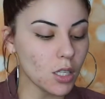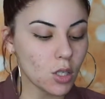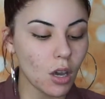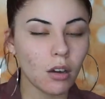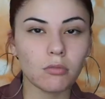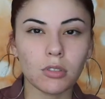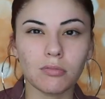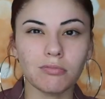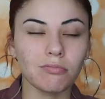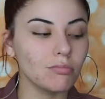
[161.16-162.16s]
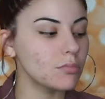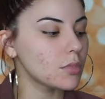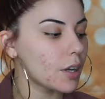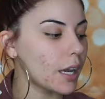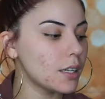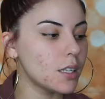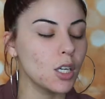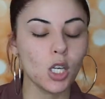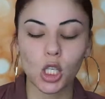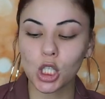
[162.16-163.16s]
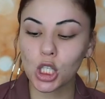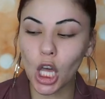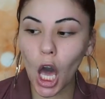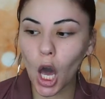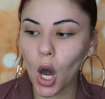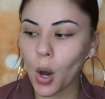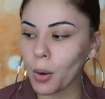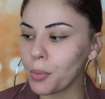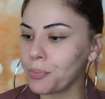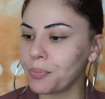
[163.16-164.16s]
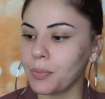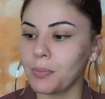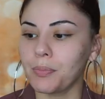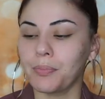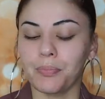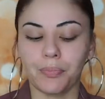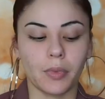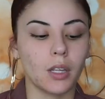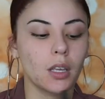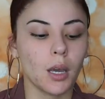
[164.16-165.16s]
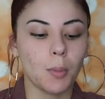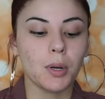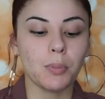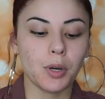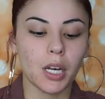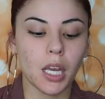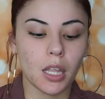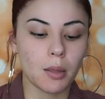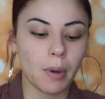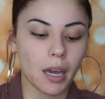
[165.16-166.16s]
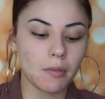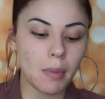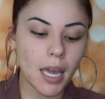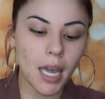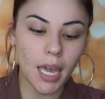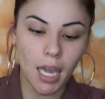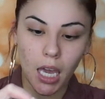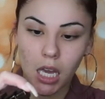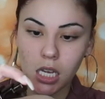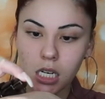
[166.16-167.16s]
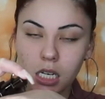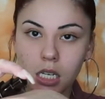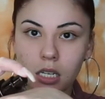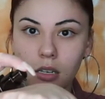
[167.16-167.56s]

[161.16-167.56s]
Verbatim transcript: So, okay. So I'm going to put it in the back of my hand.